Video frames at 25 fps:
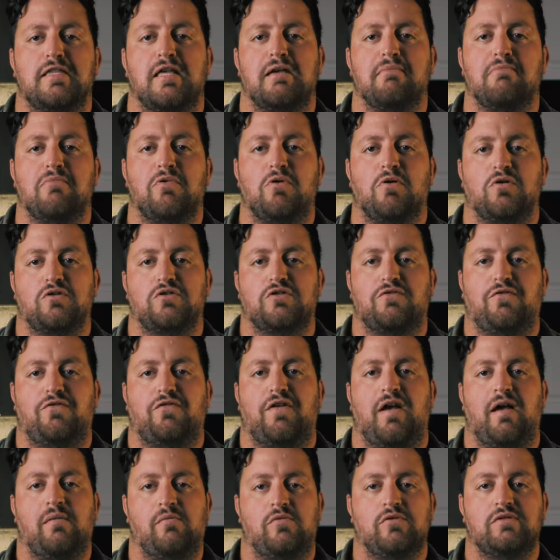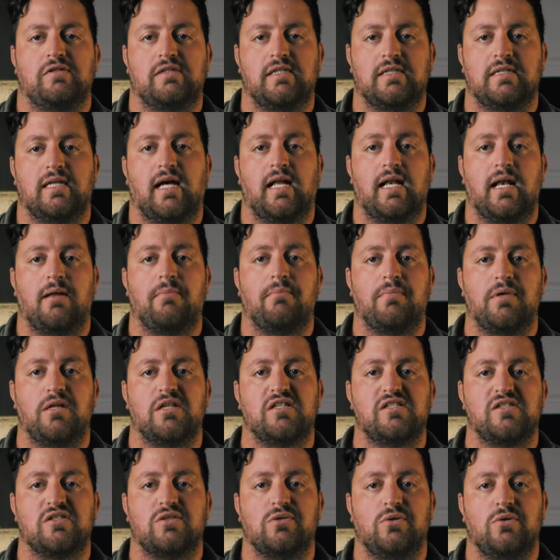the most famous Italian
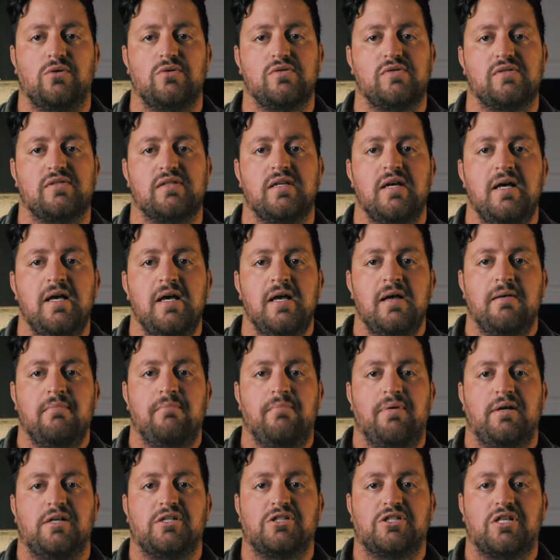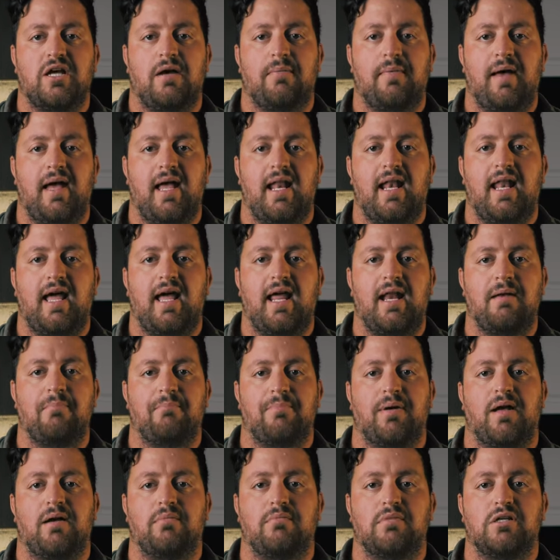meat sauce, beshamella and
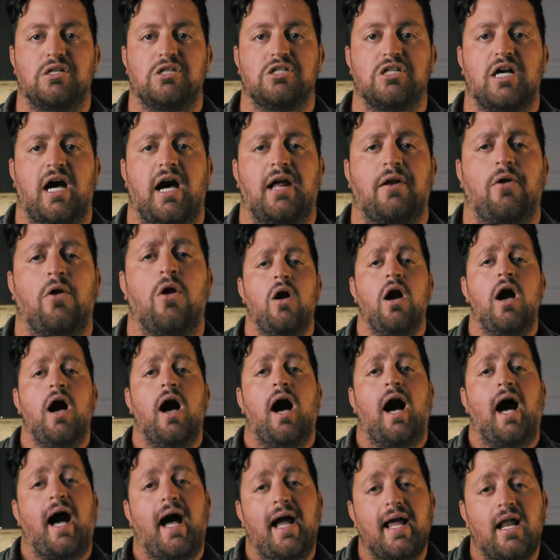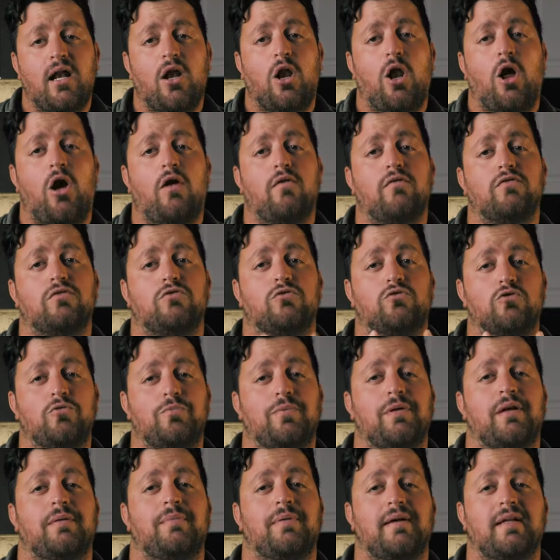parmigiano. I love to
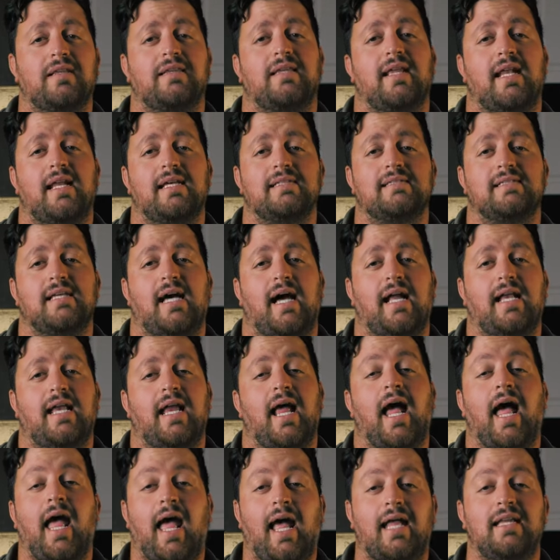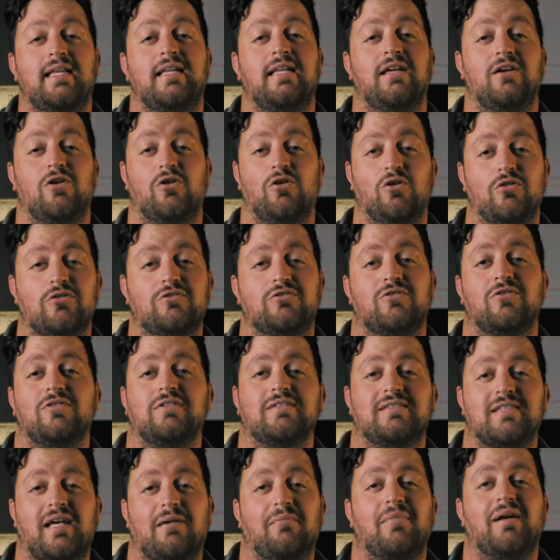prepare the lasagna adding also
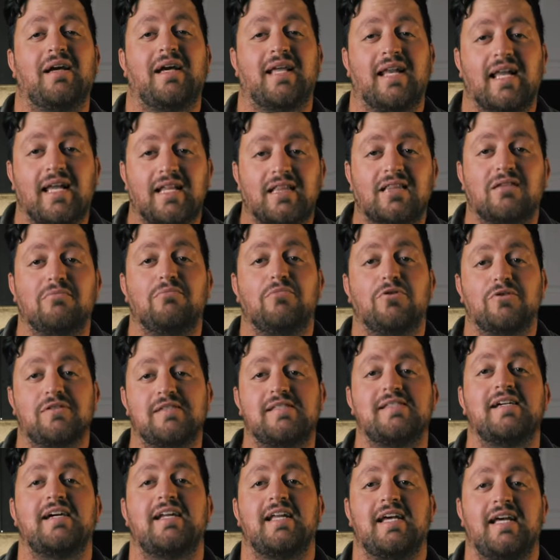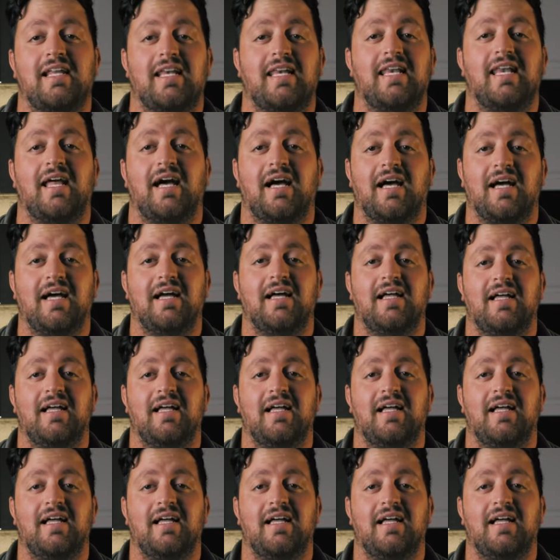some great mozzarella.